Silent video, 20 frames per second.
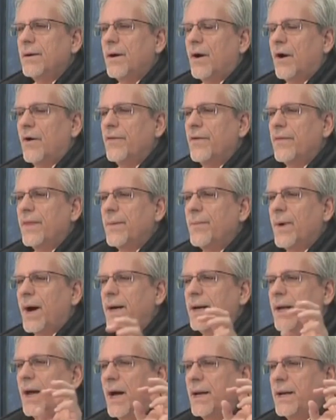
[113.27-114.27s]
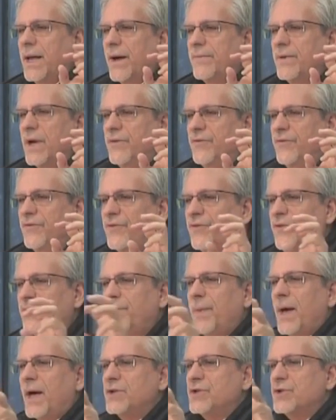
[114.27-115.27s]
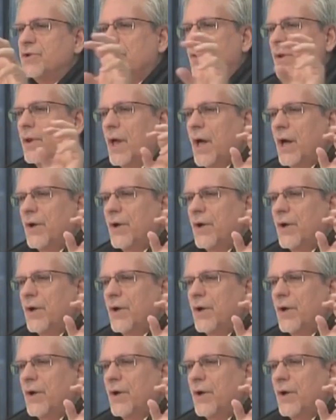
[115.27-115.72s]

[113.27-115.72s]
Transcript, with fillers: Although they might not have a special,